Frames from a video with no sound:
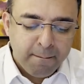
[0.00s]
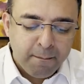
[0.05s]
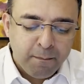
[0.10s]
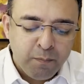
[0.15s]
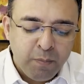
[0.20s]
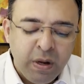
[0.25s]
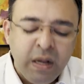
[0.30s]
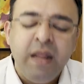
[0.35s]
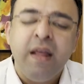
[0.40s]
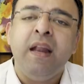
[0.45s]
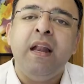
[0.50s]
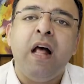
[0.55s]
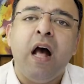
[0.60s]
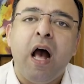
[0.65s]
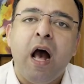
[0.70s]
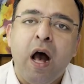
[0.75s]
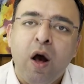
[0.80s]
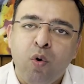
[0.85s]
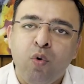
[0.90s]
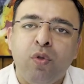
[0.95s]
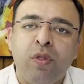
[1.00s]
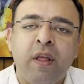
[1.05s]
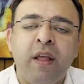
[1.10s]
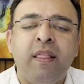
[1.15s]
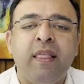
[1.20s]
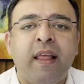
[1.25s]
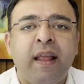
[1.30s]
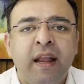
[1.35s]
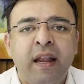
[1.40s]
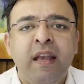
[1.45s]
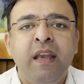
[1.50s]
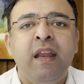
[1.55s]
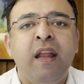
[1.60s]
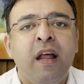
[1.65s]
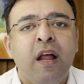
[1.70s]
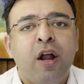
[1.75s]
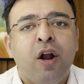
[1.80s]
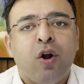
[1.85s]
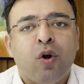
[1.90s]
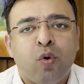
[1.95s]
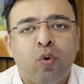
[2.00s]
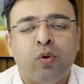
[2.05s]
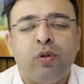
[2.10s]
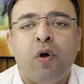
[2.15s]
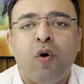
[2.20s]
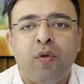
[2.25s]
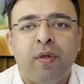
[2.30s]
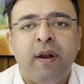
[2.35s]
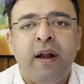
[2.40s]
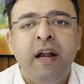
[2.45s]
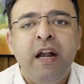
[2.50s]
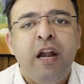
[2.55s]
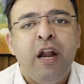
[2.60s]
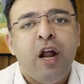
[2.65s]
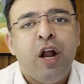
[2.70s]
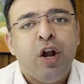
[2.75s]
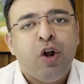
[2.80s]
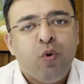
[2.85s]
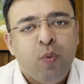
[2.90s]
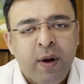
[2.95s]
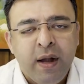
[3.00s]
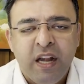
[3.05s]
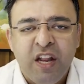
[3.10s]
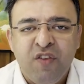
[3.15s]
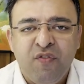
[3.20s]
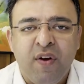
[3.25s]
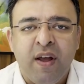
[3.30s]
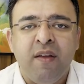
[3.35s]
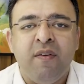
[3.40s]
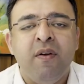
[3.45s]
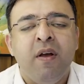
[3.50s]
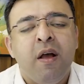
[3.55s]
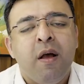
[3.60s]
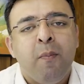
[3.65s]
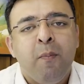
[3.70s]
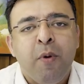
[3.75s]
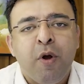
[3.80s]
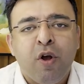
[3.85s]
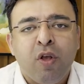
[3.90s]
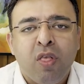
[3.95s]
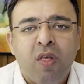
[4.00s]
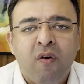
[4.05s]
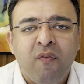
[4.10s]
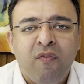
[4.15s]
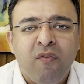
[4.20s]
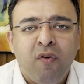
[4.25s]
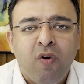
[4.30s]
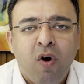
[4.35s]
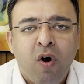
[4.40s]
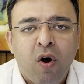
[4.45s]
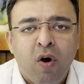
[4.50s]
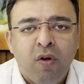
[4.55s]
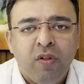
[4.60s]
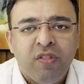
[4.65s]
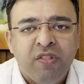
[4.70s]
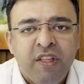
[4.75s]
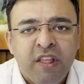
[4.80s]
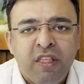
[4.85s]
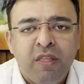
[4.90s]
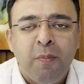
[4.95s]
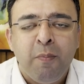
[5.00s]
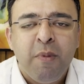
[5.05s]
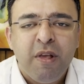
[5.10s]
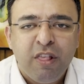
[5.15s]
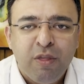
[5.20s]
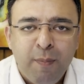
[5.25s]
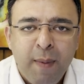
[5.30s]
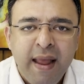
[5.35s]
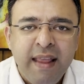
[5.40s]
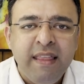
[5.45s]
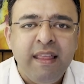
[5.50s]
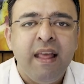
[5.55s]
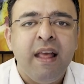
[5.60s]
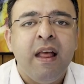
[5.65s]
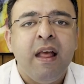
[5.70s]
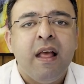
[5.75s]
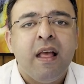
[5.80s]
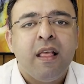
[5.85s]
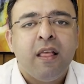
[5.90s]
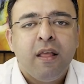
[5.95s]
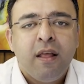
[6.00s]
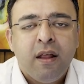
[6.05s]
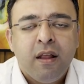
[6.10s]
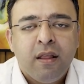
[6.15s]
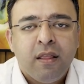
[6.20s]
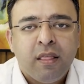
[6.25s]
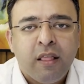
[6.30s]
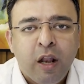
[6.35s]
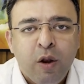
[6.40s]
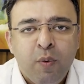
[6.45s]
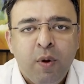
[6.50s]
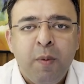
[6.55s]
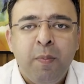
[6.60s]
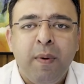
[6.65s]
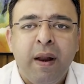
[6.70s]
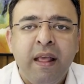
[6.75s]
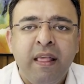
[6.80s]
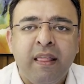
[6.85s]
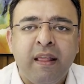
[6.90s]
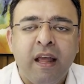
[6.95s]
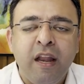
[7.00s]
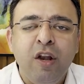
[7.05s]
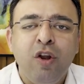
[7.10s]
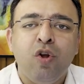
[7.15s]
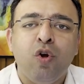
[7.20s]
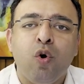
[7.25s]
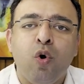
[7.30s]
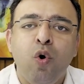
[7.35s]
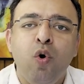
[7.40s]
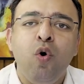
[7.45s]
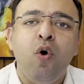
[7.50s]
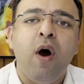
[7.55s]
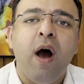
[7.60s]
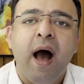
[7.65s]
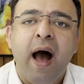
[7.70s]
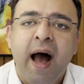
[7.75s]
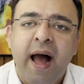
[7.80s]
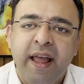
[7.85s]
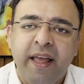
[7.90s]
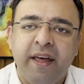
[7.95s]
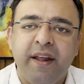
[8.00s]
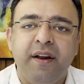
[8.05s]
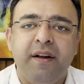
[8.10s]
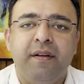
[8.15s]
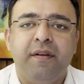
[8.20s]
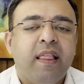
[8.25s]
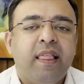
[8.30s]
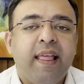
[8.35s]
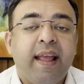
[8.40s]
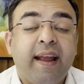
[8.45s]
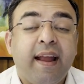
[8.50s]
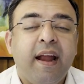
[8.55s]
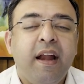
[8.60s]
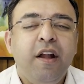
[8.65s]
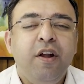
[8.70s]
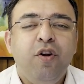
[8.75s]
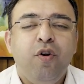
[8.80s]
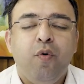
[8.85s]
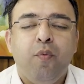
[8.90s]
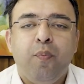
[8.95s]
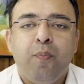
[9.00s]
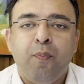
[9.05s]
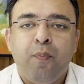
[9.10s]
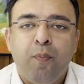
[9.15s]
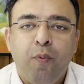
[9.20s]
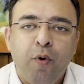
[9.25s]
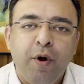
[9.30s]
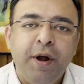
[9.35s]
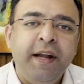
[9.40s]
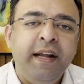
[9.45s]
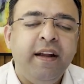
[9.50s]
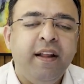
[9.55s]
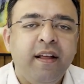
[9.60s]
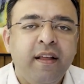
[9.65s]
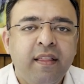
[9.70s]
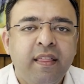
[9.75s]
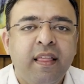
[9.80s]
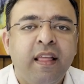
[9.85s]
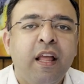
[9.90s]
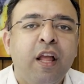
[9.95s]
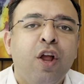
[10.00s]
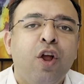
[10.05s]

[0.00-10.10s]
million ounces in 2025. Because of this mismatch, silver price can go higher. Second point is